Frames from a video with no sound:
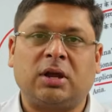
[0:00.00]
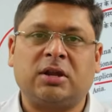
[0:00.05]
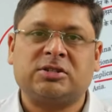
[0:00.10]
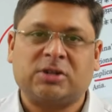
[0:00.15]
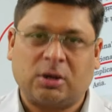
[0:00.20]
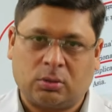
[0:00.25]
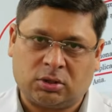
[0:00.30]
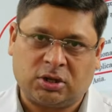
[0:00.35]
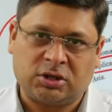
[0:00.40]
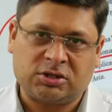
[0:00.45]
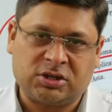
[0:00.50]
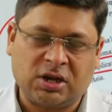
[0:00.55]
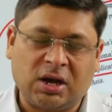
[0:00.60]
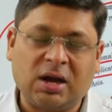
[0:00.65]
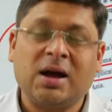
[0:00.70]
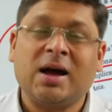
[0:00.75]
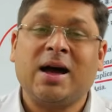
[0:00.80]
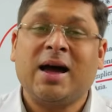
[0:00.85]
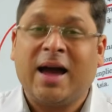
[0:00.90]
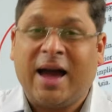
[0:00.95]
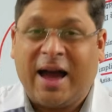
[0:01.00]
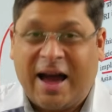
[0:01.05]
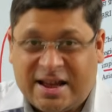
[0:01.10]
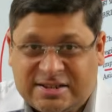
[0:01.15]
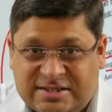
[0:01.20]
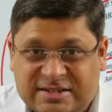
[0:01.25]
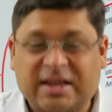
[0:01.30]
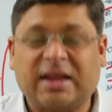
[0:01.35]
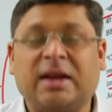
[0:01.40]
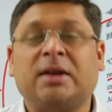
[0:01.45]
in South Asia
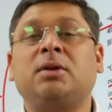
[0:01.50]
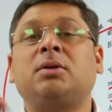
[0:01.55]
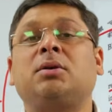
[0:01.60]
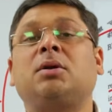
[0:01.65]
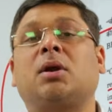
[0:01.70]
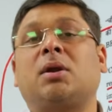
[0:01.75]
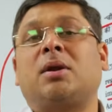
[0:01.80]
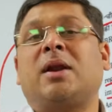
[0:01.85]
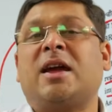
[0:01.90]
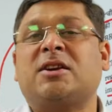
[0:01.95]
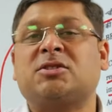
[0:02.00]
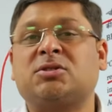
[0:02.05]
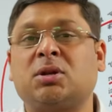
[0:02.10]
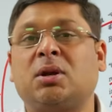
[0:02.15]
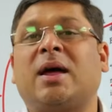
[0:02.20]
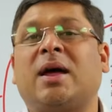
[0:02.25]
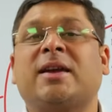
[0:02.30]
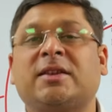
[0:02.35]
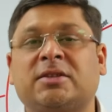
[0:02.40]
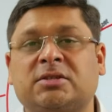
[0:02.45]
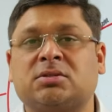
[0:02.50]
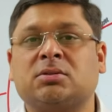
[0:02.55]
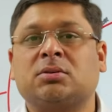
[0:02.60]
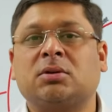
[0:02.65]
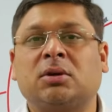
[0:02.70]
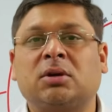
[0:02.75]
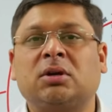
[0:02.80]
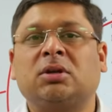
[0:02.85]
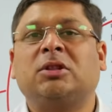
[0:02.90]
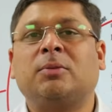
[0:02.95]
has internationalized
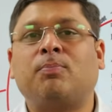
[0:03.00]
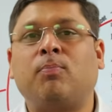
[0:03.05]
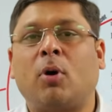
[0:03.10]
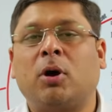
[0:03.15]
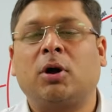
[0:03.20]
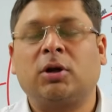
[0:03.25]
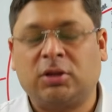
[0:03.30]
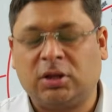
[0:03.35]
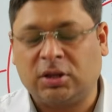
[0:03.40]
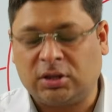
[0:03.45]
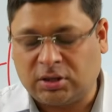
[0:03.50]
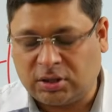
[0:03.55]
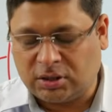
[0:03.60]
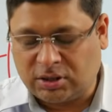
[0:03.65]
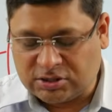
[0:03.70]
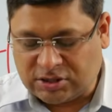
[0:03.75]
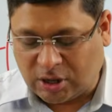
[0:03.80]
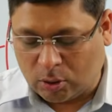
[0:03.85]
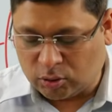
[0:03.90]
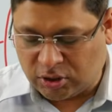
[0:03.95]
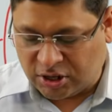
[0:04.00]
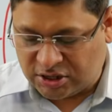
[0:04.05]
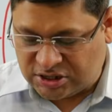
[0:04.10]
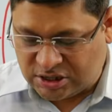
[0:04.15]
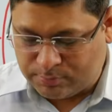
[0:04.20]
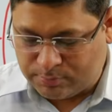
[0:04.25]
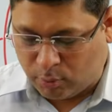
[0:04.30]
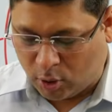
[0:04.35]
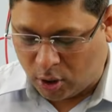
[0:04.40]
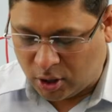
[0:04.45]
the South
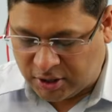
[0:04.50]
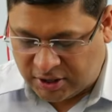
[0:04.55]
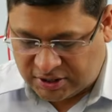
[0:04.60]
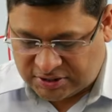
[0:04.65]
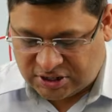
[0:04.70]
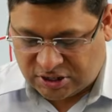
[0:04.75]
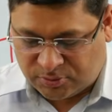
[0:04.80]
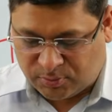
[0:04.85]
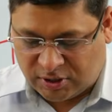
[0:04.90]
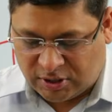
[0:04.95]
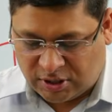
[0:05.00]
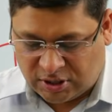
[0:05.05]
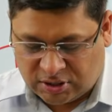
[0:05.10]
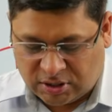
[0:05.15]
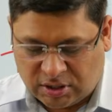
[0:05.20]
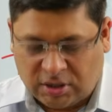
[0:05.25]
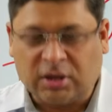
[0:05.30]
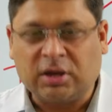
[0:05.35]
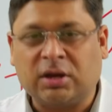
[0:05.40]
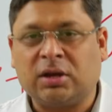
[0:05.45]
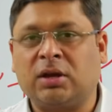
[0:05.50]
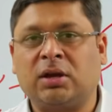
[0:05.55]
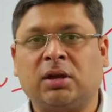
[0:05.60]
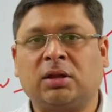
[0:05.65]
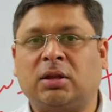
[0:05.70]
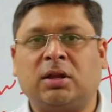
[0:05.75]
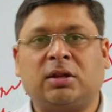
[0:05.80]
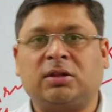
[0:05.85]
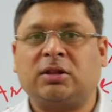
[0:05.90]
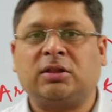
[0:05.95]
Asian politics.
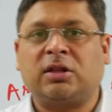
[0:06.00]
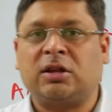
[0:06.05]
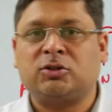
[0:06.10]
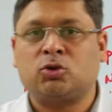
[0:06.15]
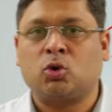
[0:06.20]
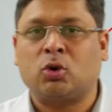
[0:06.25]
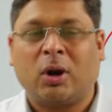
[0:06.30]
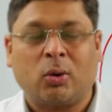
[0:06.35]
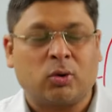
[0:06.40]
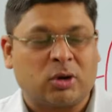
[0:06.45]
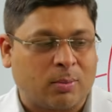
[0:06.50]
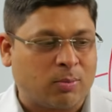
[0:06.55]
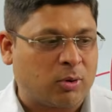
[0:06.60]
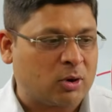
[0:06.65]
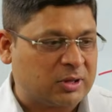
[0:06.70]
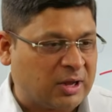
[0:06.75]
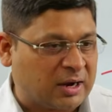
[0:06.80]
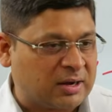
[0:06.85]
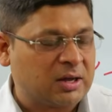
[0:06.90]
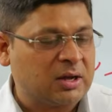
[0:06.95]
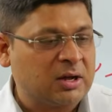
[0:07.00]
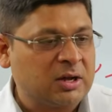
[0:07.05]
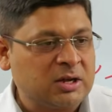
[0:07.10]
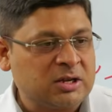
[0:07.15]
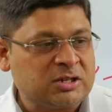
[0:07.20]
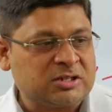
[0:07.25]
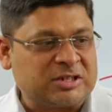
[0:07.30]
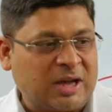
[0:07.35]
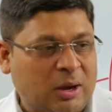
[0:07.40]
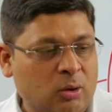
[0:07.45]
There is no doubt about that.
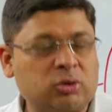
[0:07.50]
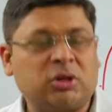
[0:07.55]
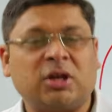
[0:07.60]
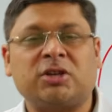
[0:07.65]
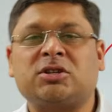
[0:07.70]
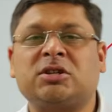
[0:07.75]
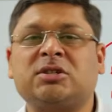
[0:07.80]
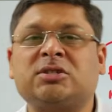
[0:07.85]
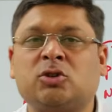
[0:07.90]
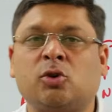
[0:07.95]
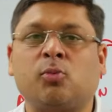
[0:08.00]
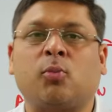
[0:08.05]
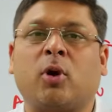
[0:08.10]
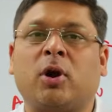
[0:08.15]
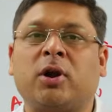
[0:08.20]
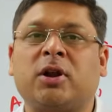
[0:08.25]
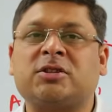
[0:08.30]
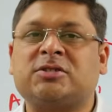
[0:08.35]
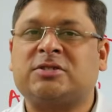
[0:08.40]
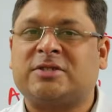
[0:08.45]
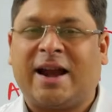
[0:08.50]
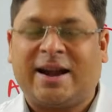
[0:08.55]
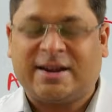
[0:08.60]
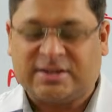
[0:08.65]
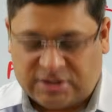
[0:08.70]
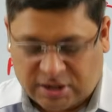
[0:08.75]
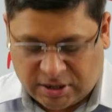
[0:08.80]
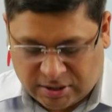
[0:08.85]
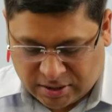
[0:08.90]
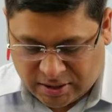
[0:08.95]
South Asian geopolitics
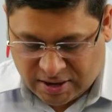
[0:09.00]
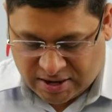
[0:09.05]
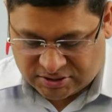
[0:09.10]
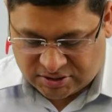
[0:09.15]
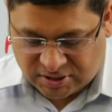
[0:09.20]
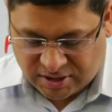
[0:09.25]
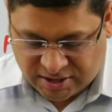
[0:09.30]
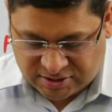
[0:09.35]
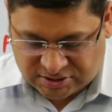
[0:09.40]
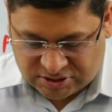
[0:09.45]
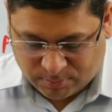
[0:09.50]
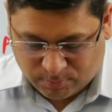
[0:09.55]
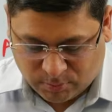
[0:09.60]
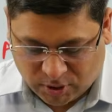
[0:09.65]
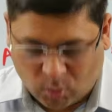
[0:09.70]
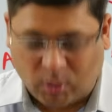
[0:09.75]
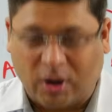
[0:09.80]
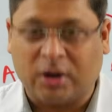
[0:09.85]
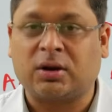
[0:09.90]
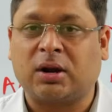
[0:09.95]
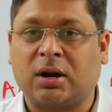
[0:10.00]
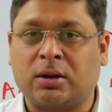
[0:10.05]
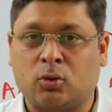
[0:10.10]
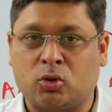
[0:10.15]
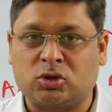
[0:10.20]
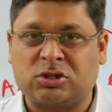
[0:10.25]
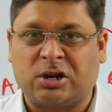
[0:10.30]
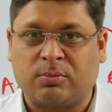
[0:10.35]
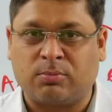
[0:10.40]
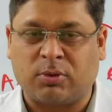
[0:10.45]
stands internationalized. Number one,
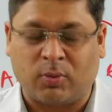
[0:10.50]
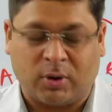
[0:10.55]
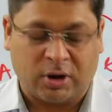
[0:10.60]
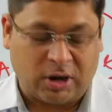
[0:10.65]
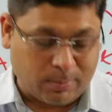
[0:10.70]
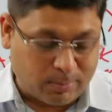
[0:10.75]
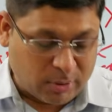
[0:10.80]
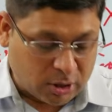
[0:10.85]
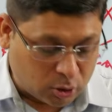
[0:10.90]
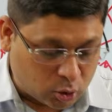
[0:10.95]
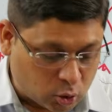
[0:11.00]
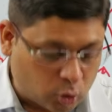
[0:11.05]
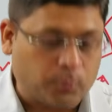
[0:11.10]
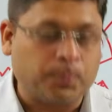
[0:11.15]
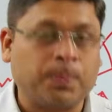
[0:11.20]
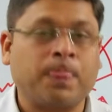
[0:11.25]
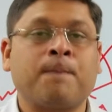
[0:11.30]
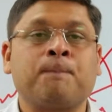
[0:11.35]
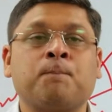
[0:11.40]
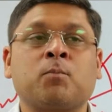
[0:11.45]
conclusion number one. Number two,